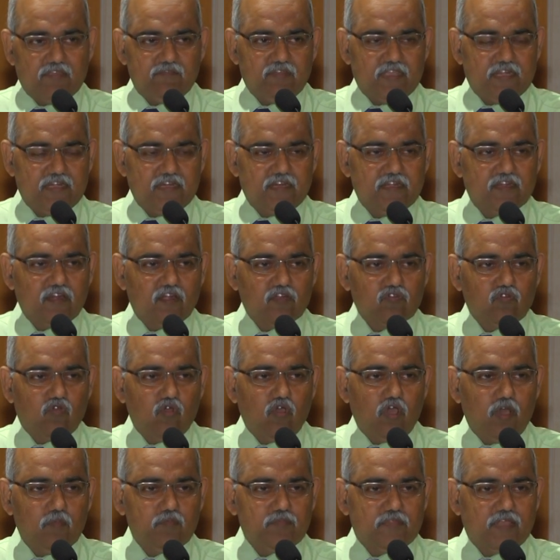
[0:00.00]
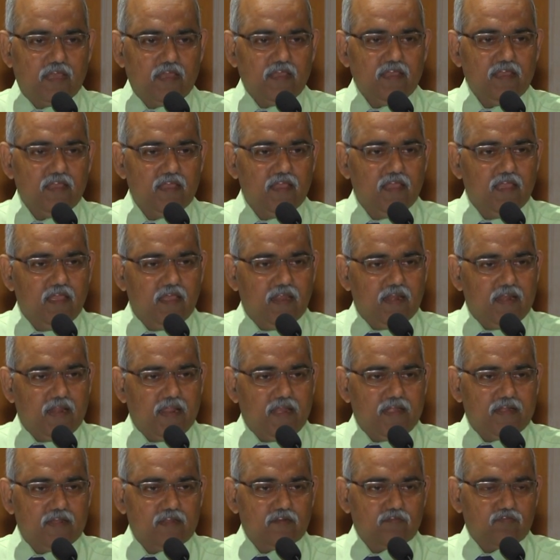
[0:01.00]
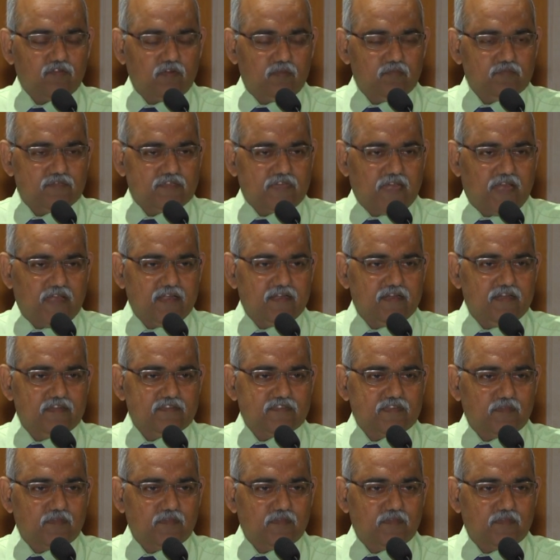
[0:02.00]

We need not go up the ladder from standard,